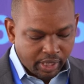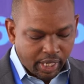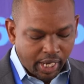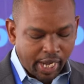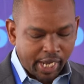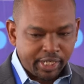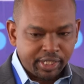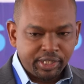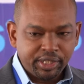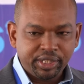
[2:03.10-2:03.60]

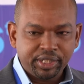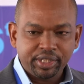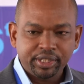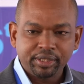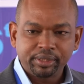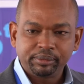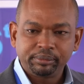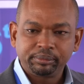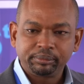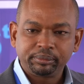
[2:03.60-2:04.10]
And
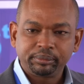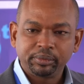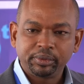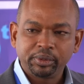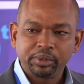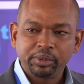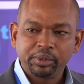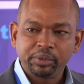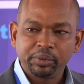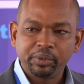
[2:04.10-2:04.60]

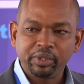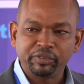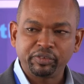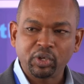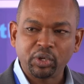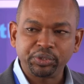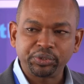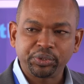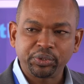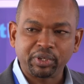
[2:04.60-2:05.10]
we've
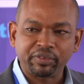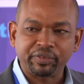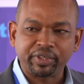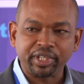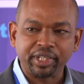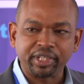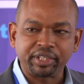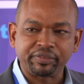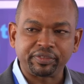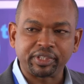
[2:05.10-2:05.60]
gone through a
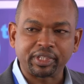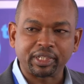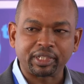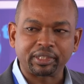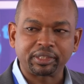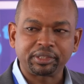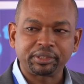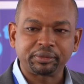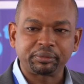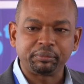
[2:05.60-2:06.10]
very difficult
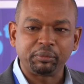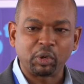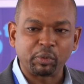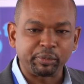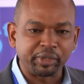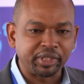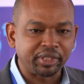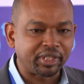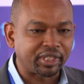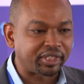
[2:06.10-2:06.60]

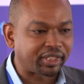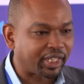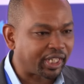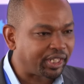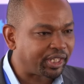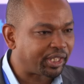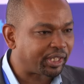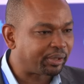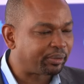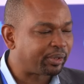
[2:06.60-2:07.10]
moment as
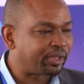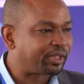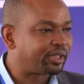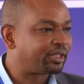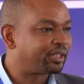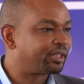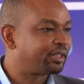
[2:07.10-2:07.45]
Kenya Airways.